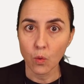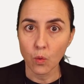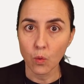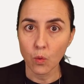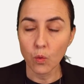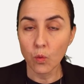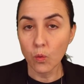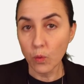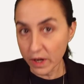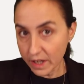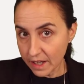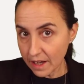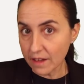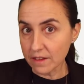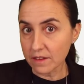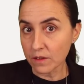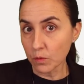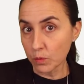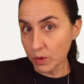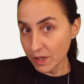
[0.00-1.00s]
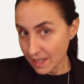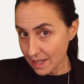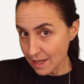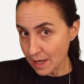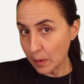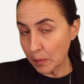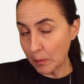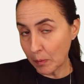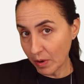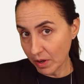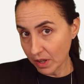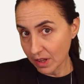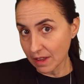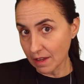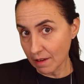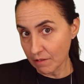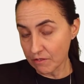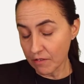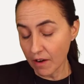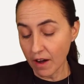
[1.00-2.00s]
we get, we keep
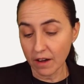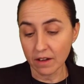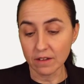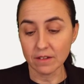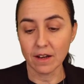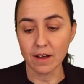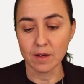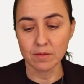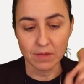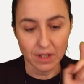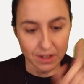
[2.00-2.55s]
the file name?